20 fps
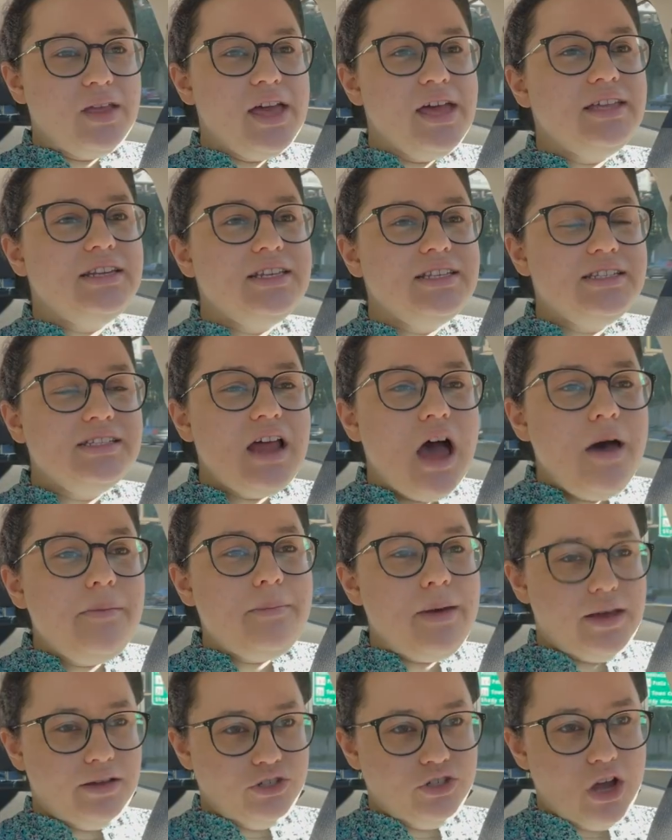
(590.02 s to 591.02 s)
it is not
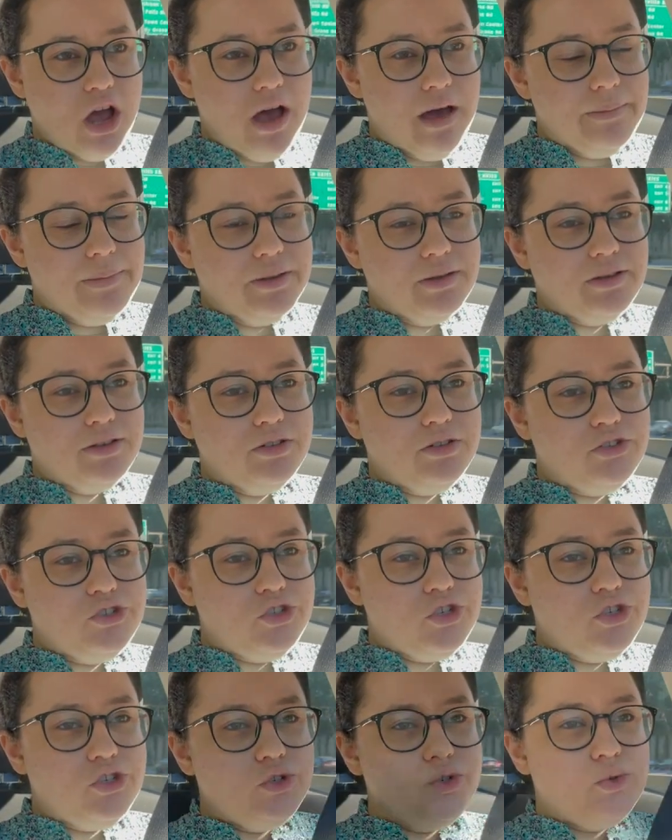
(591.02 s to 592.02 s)
my job
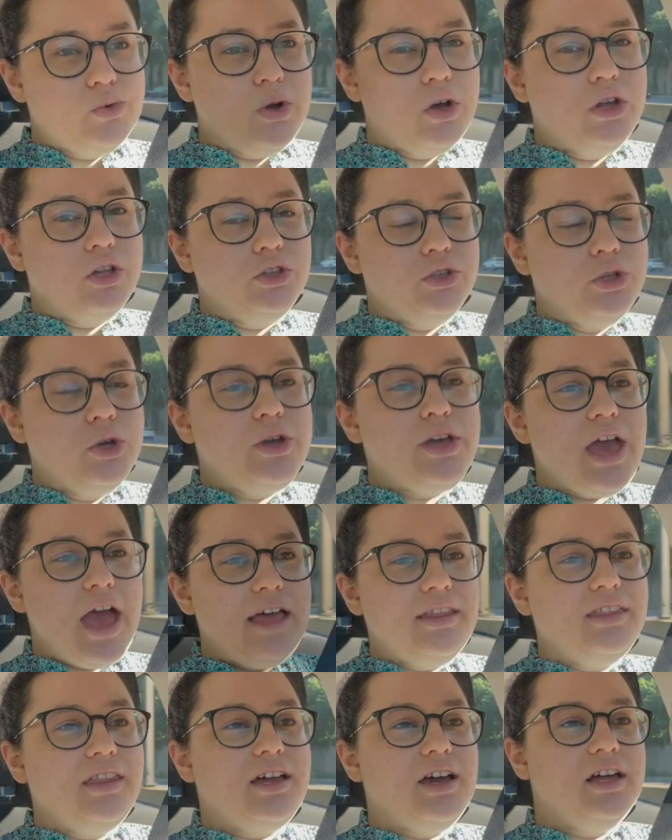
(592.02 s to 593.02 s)
to look
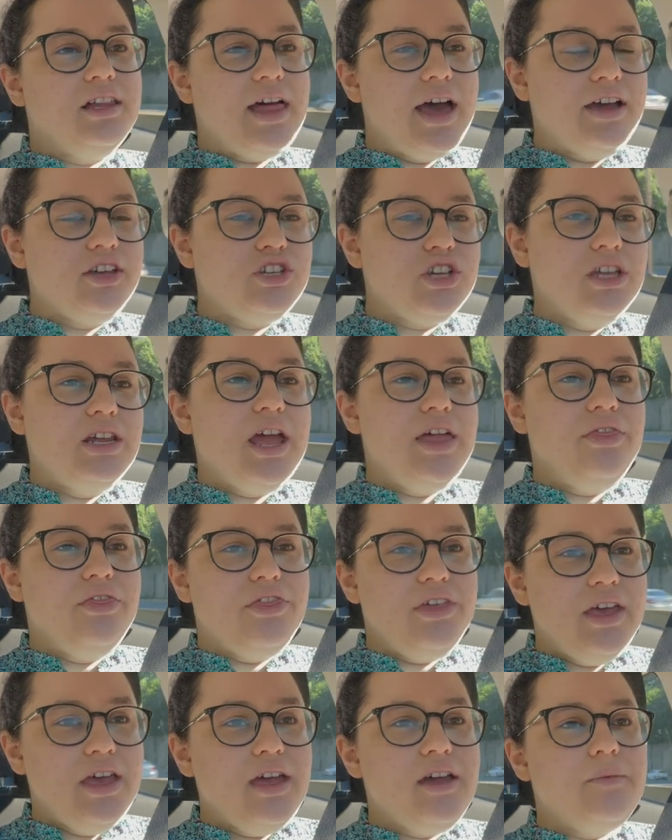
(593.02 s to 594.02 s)
at the collection and
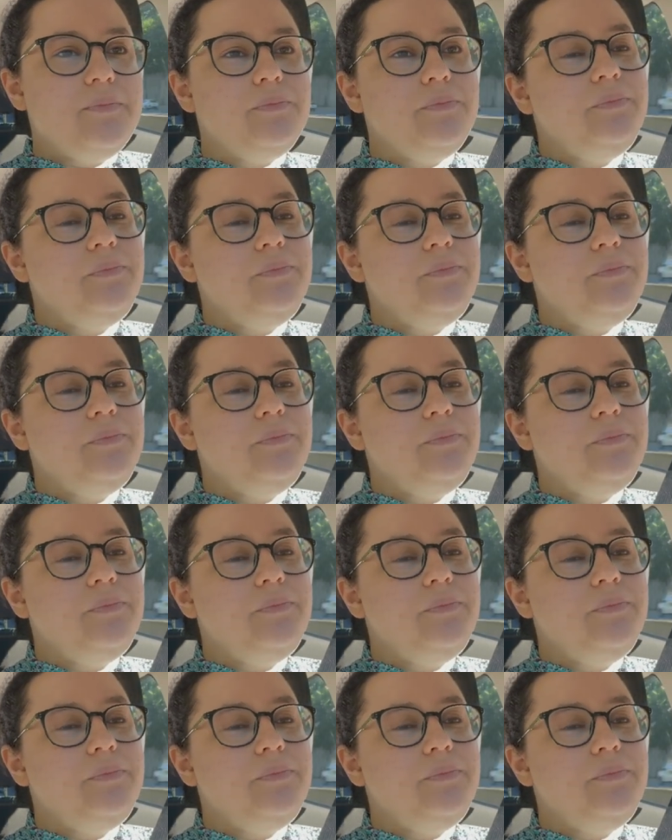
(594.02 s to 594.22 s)
think,